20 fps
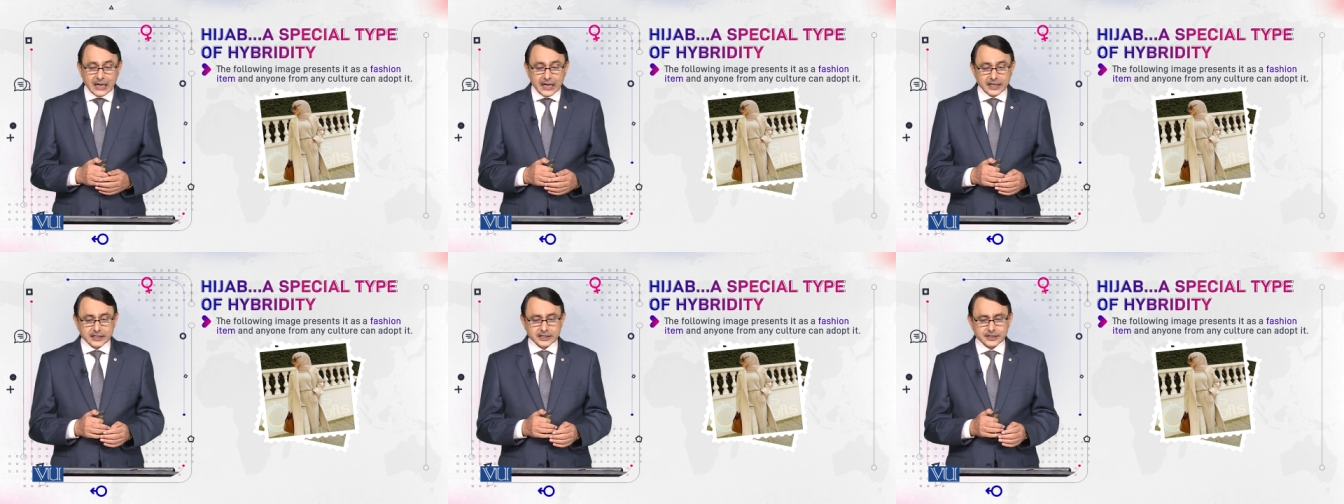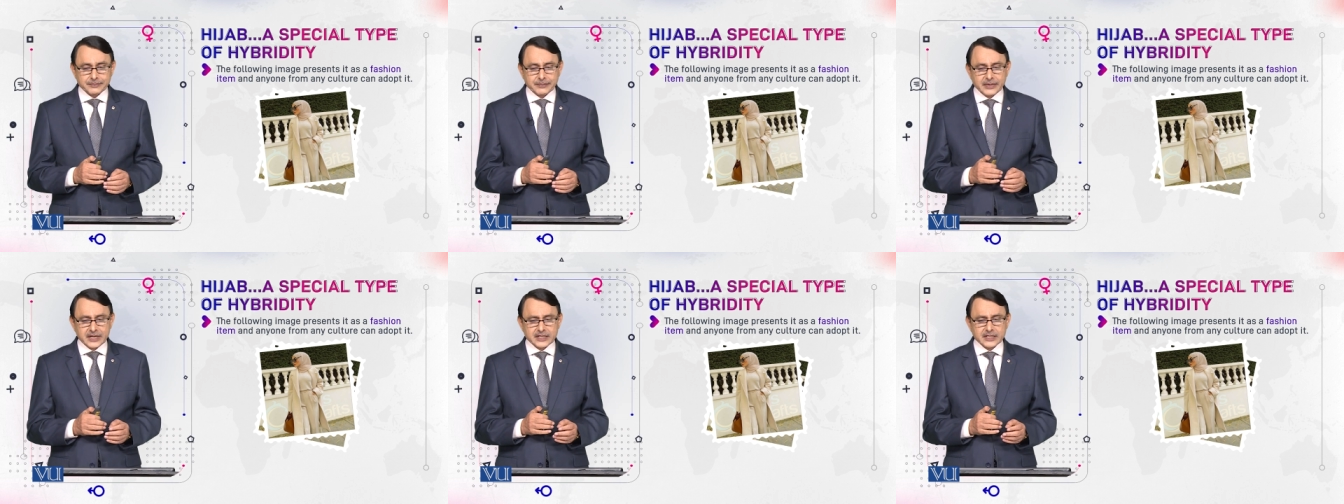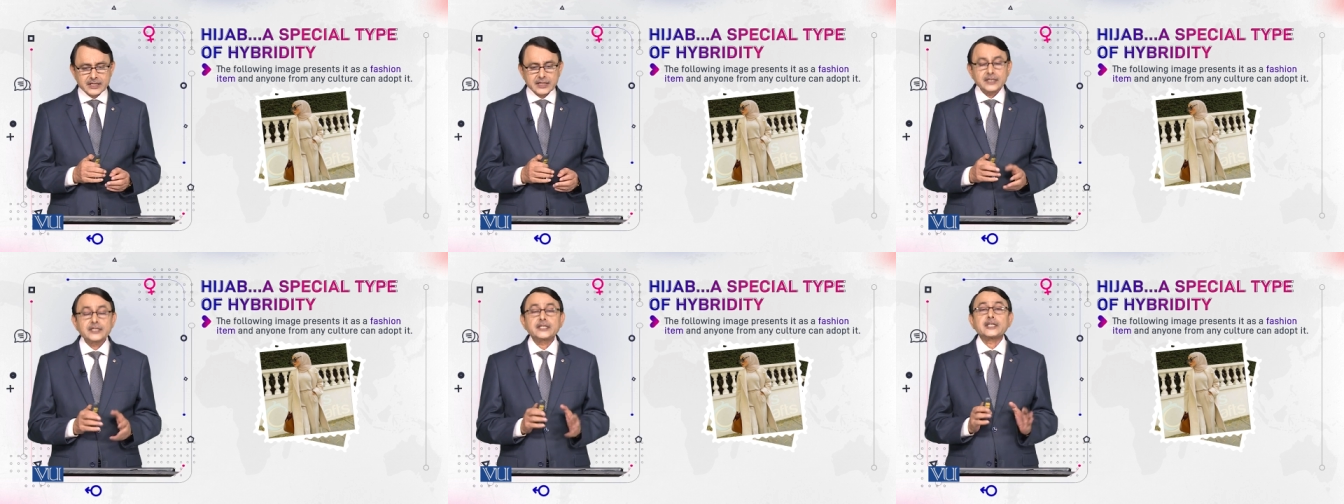A
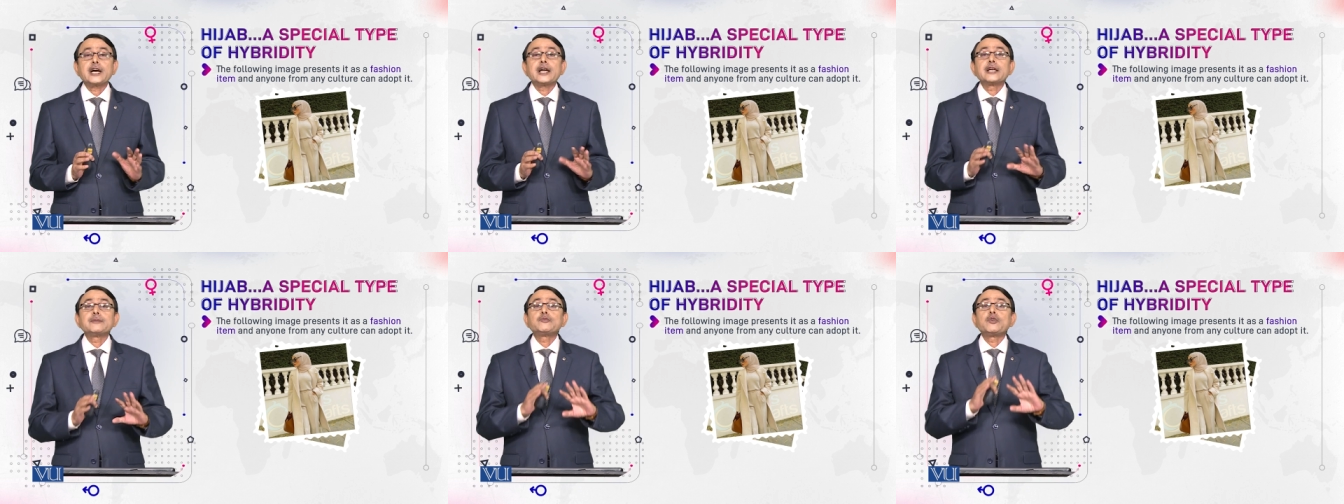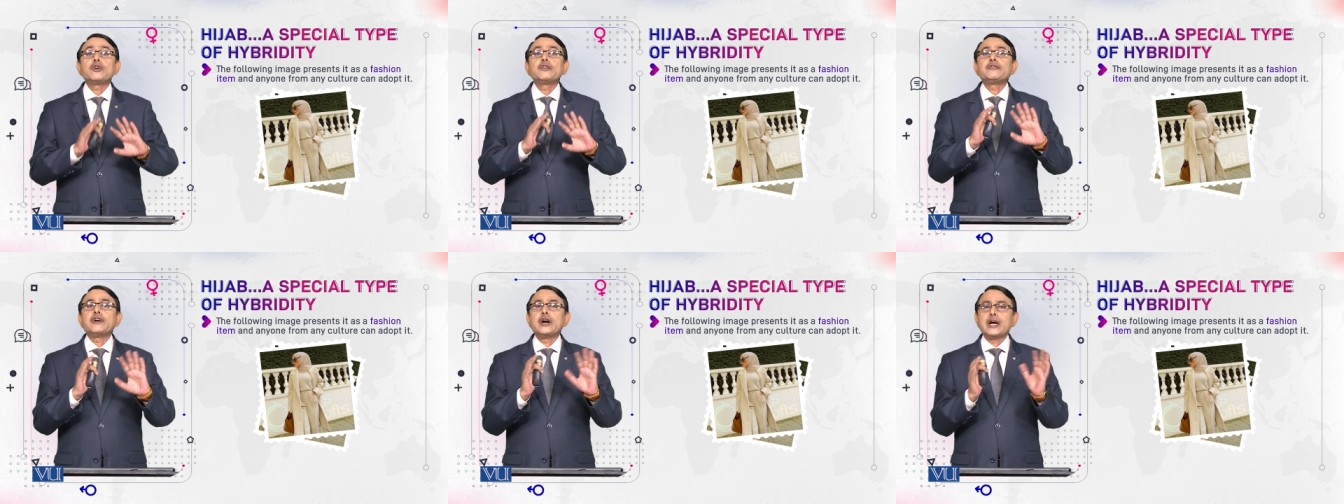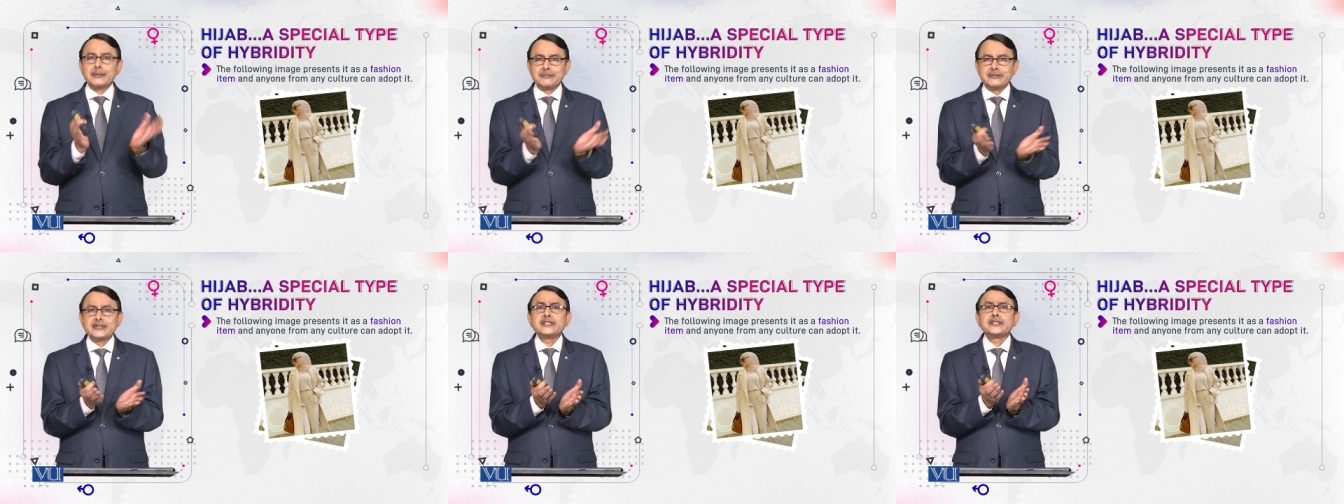special type of
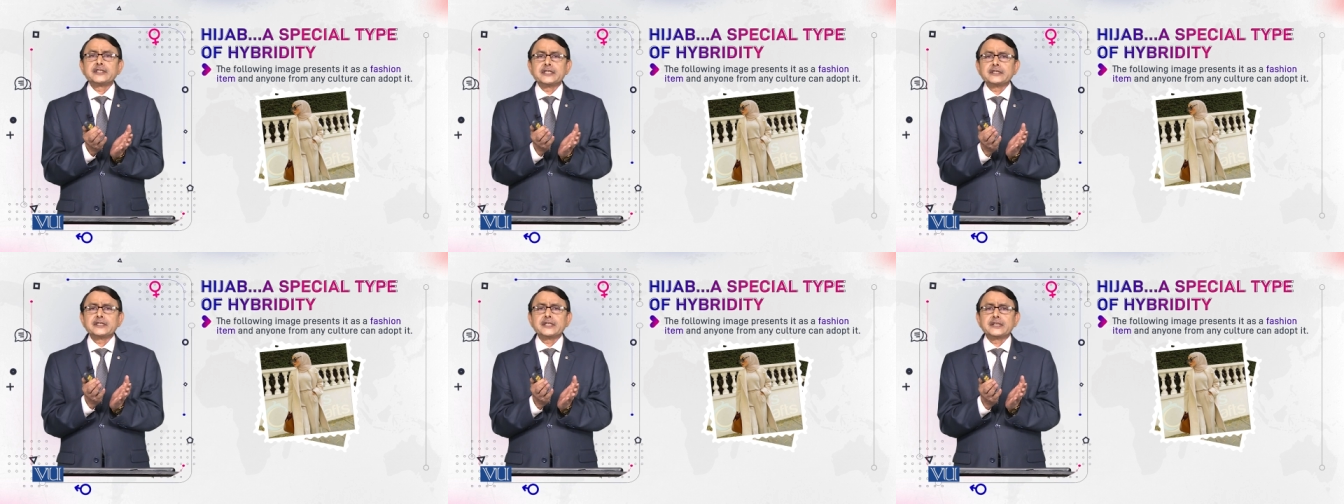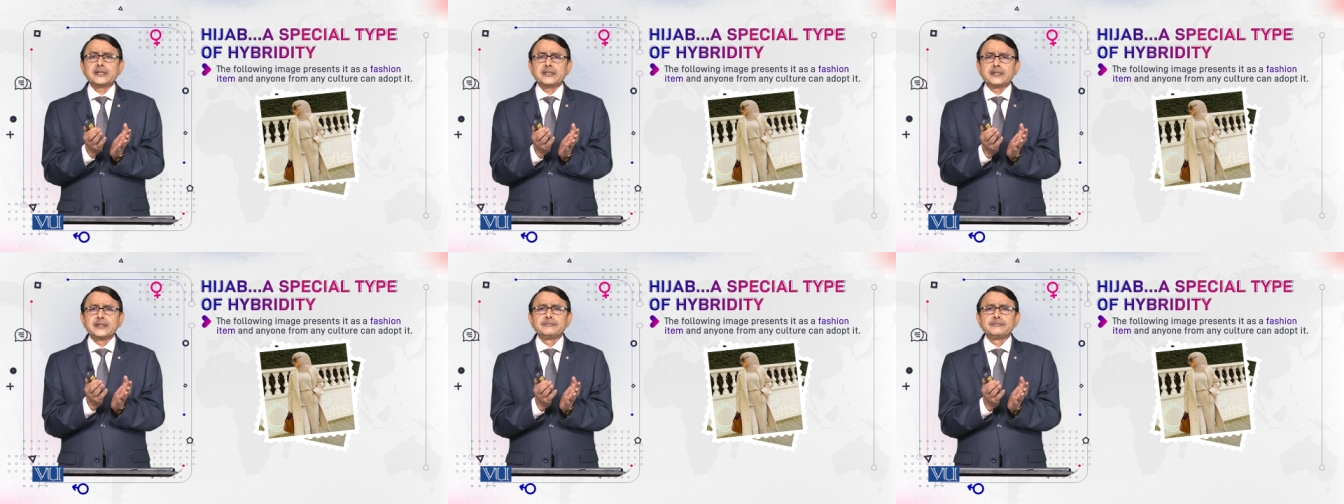hybridity